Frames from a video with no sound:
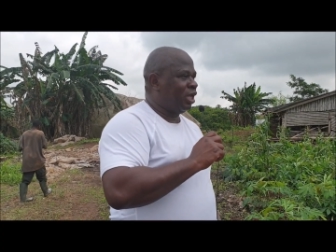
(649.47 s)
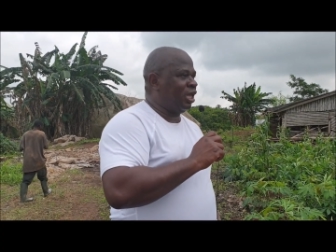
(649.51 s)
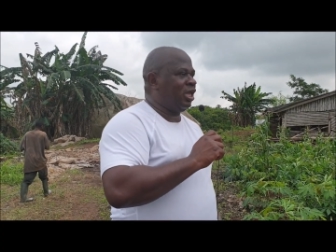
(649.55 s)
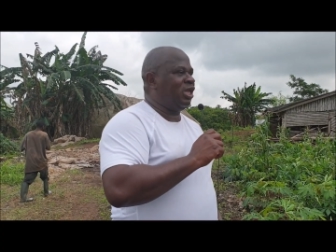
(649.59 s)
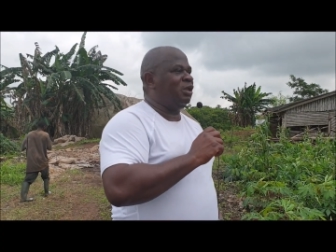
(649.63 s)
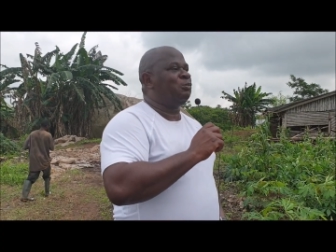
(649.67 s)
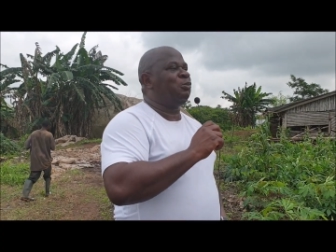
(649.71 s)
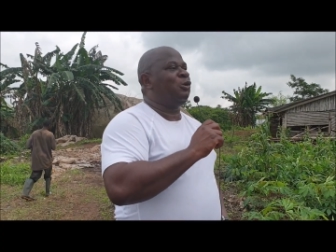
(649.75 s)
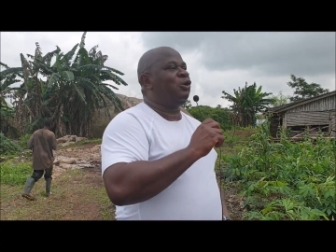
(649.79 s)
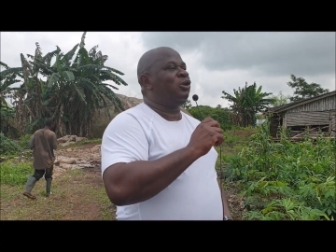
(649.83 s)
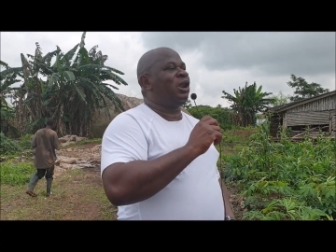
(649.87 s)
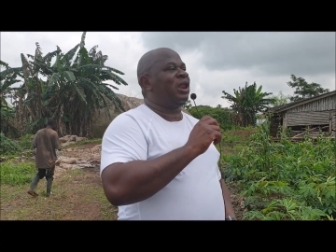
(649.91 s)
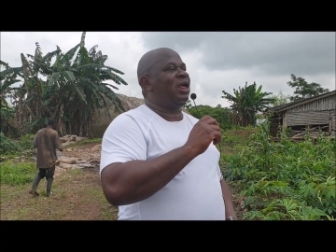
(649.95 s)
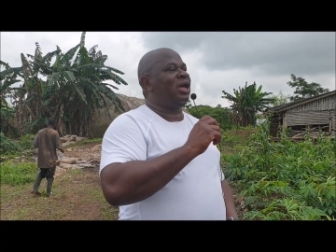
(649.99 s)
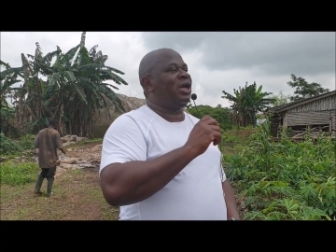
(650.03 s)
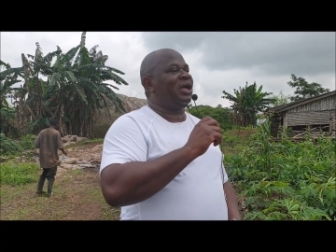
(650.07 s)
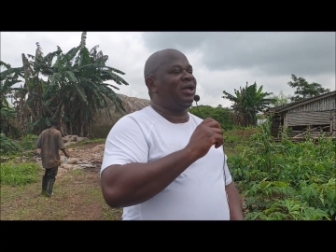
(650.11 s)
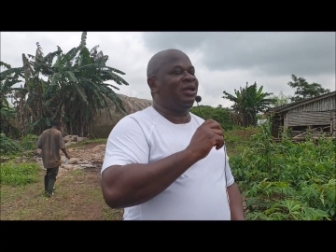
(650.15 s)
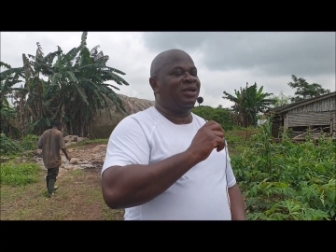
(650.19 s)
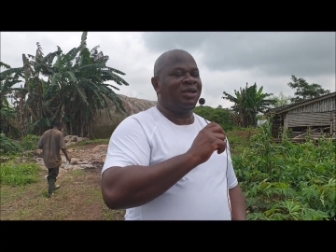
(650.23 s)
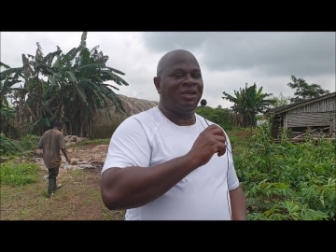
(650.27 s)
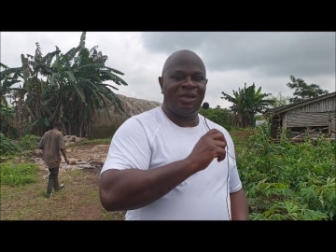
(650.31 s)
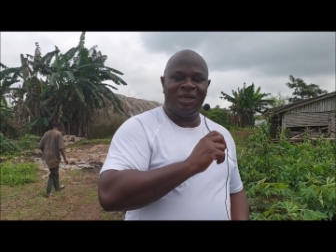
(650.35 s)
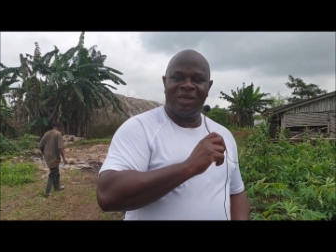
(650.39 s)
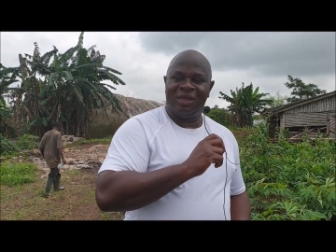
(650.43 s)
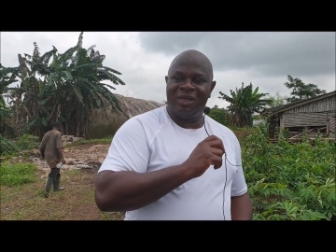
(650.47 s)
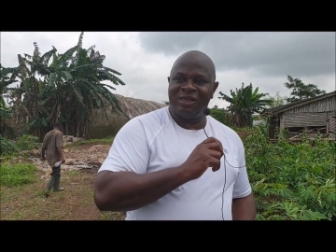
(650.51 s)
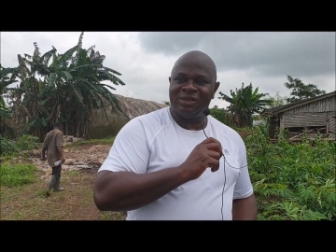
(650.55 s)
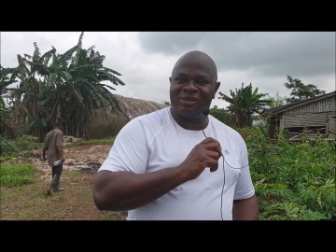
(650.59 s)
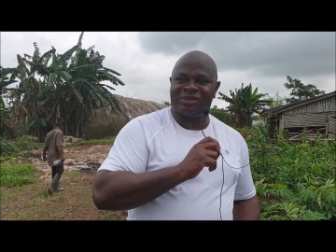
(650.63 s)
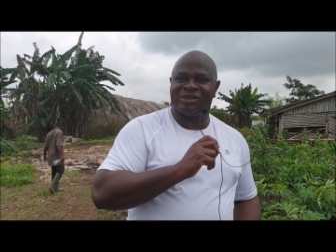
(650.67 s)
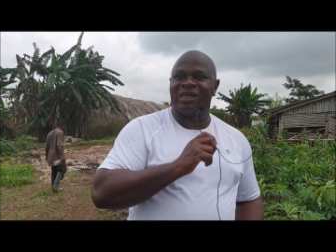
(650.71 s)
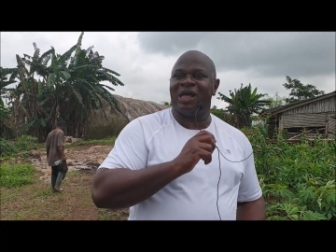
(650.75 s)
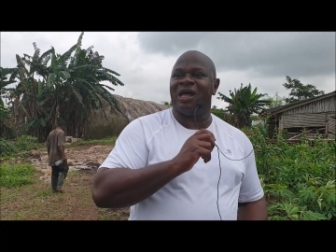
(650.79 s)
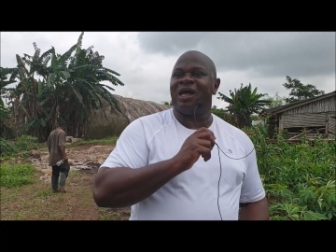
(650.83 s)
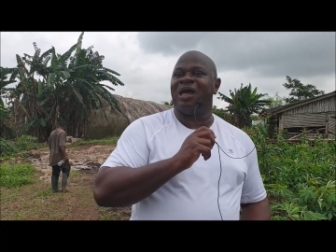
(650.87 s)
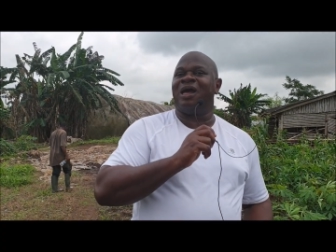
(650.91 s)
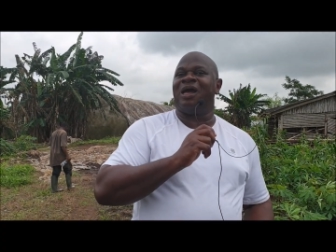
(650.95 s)
Ebola,
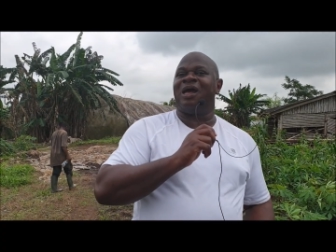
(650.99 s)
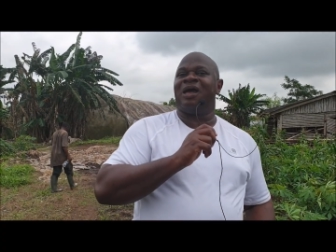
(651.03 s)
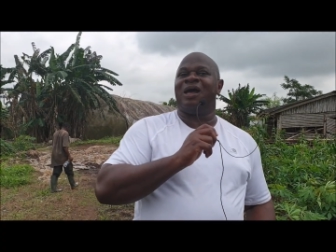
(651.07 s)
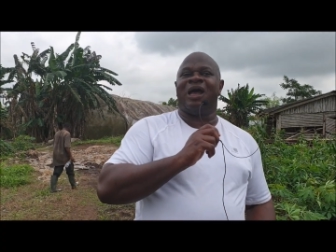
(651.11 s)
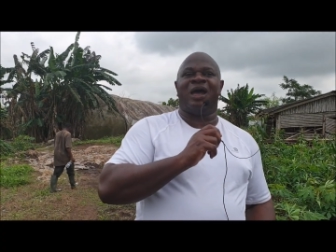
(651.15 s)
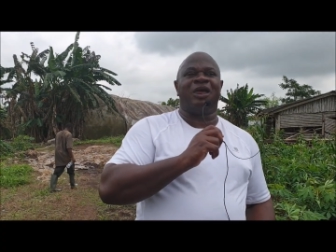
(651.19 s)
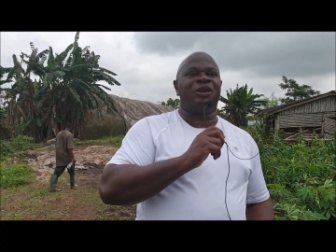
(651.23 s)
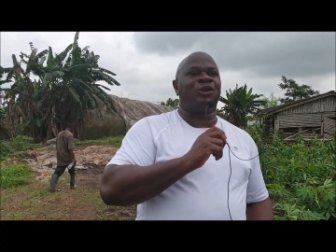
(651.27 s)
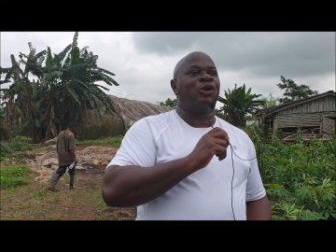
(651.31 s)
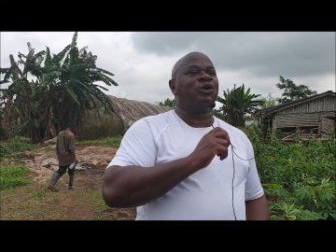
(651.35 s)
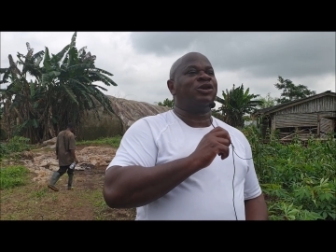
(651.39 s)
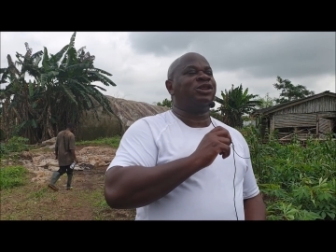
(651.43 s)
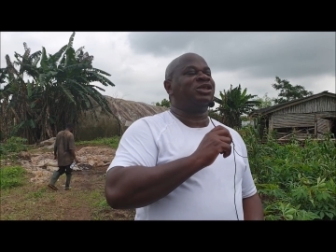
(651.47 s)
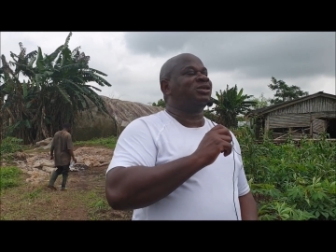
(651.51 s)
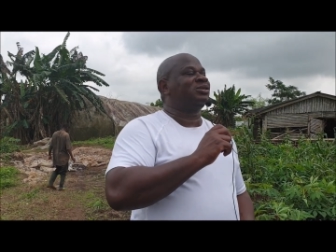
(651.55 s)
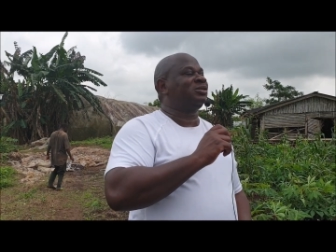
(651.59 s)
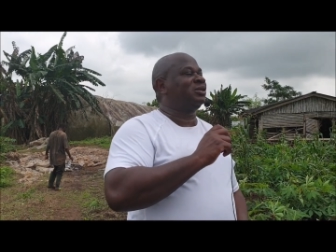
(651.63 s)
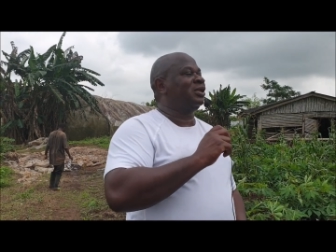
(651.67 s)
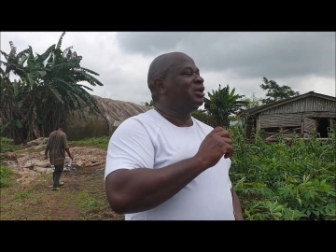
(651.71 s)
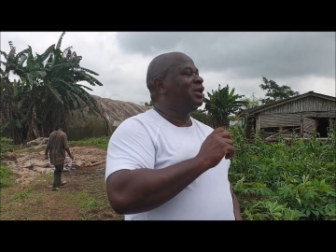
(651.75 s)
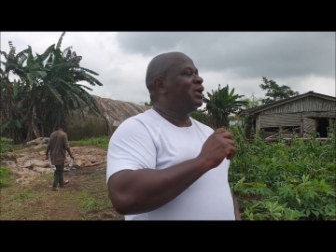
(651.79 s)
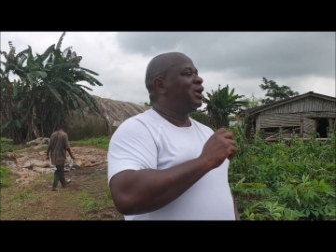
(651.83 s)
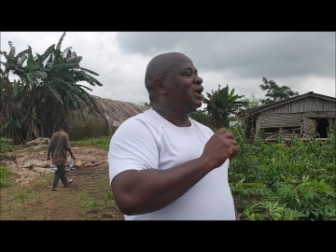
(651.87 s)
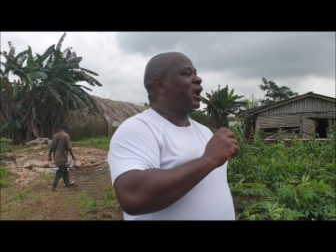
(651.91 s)
SARS, and all this.